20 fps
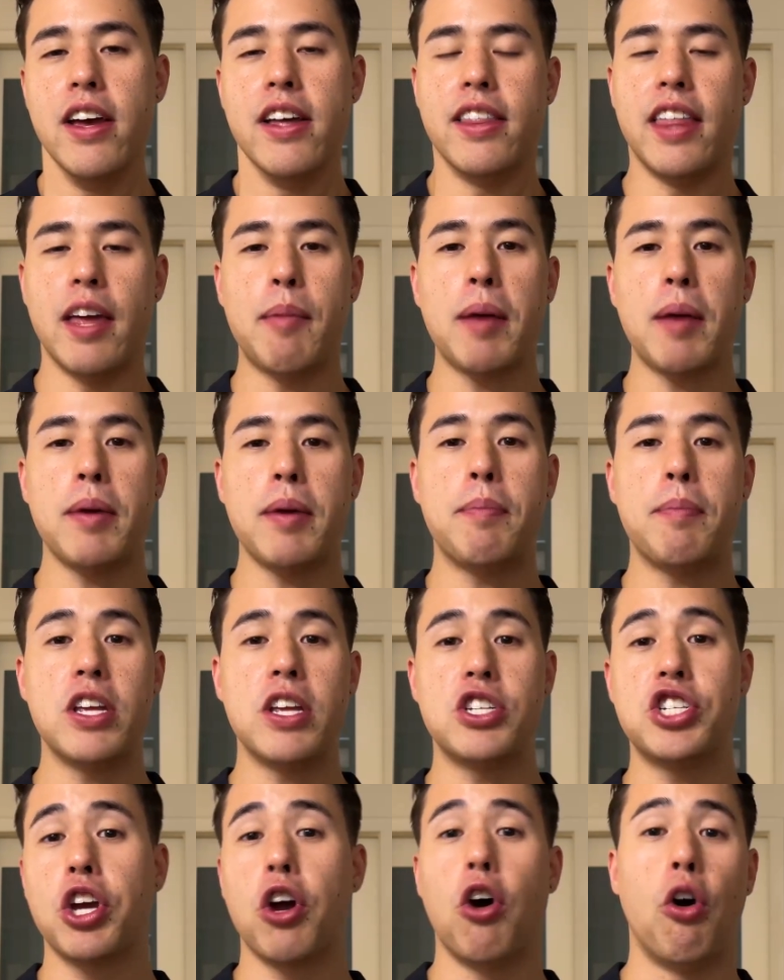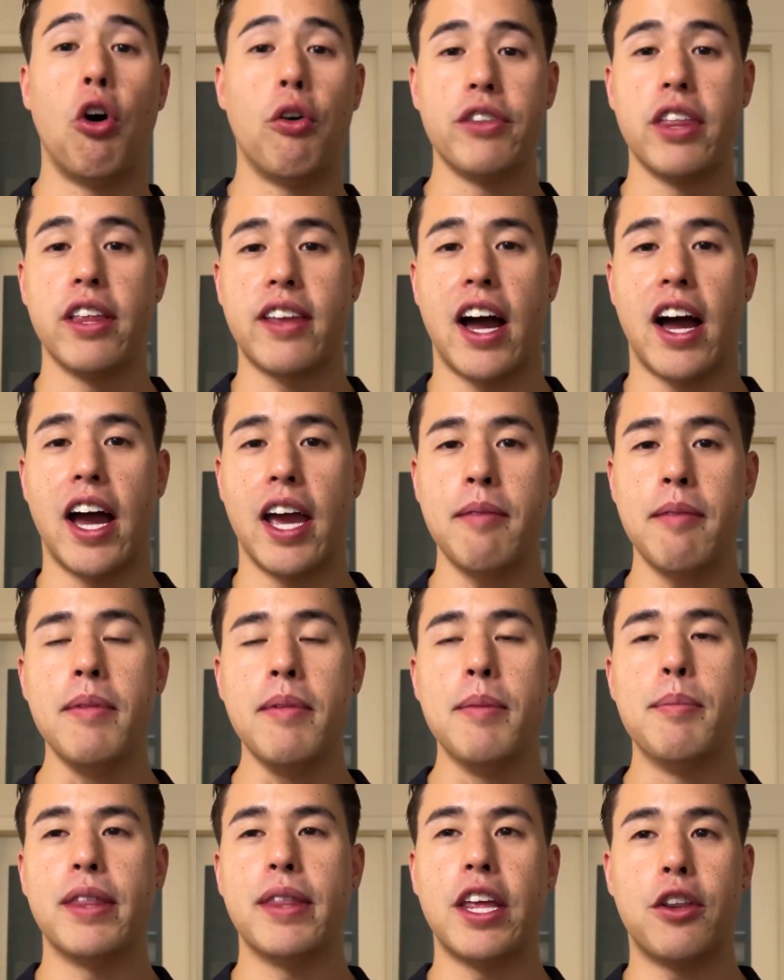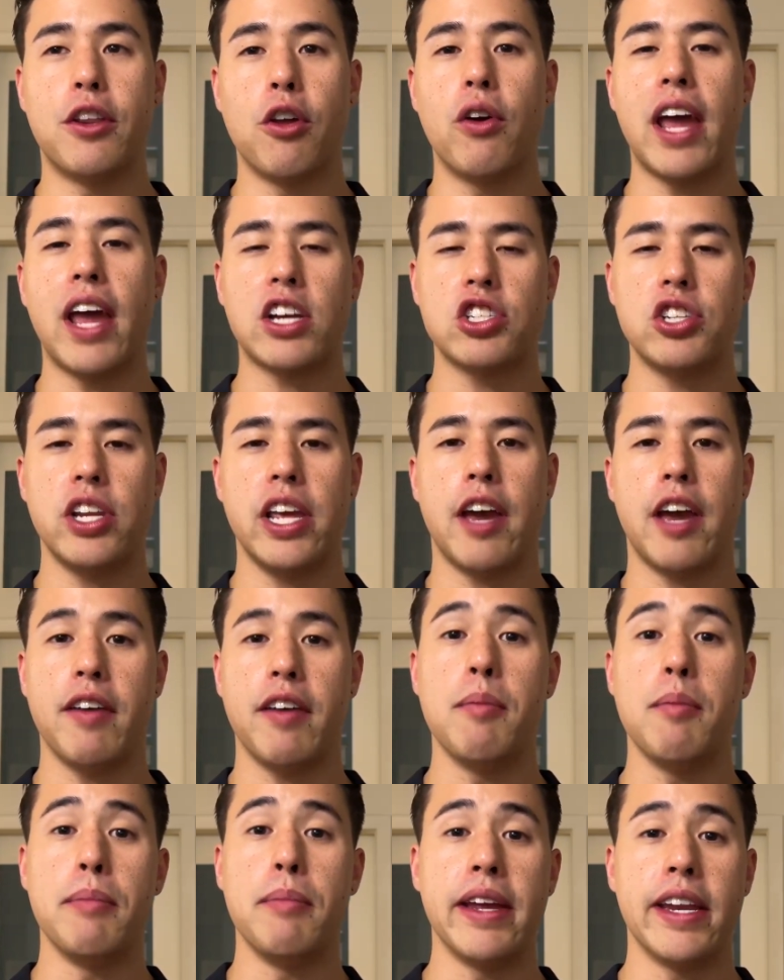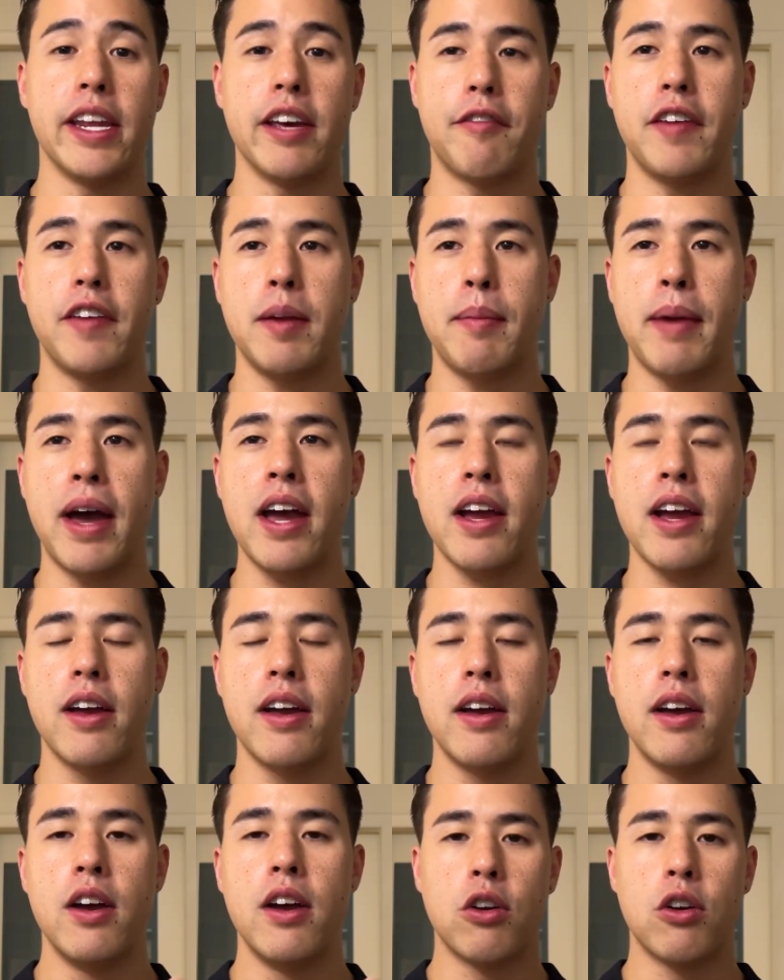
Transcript: They might be pitching all the time, but they don't actually have immediate feedback.